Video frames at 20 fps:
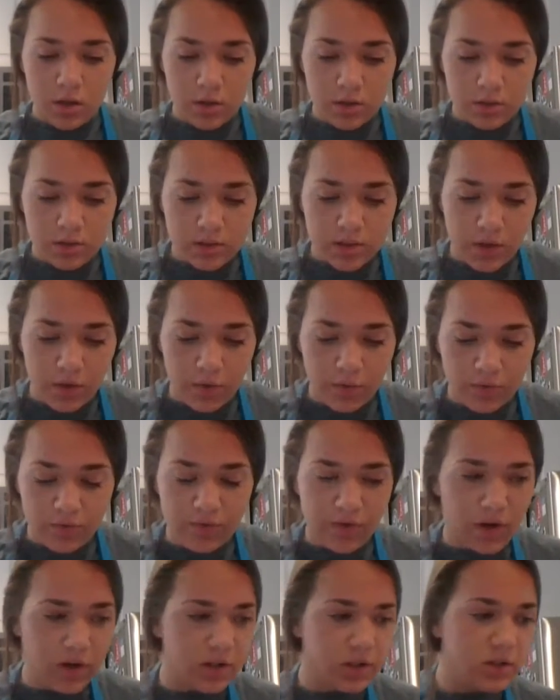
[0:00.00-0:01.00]
So
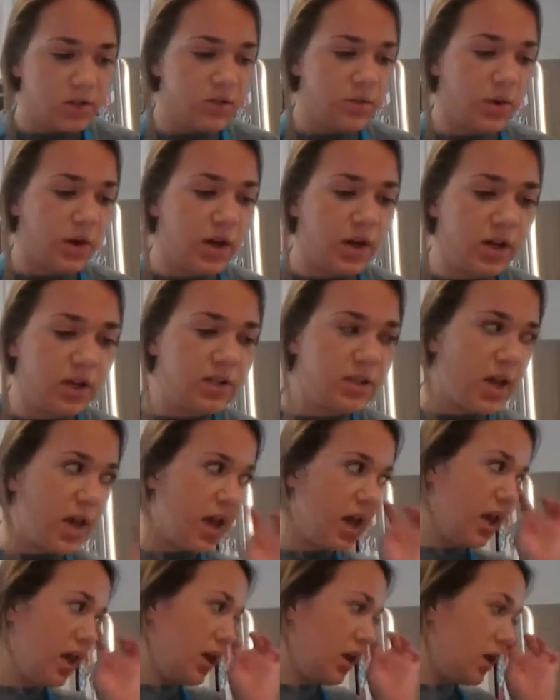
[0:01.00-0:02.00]
first, we're going to
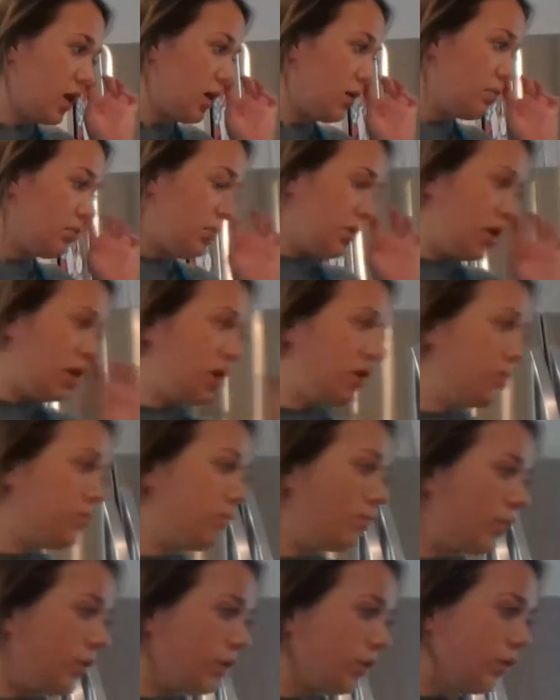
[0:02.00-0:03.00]
take a medium
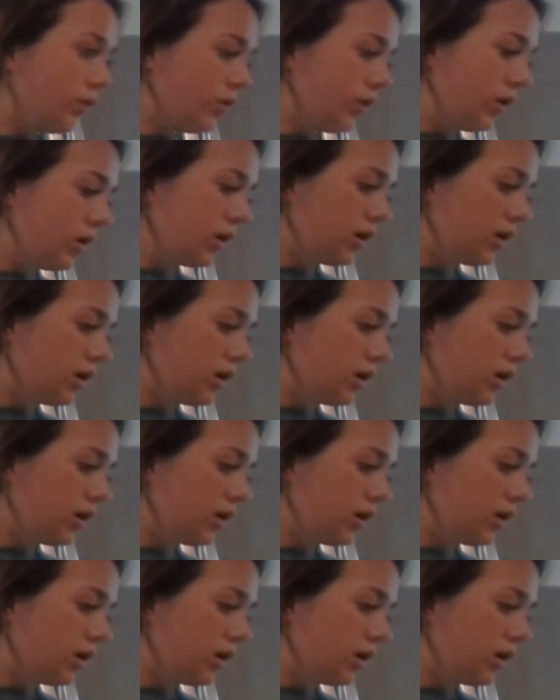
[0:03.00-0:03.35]
bowl.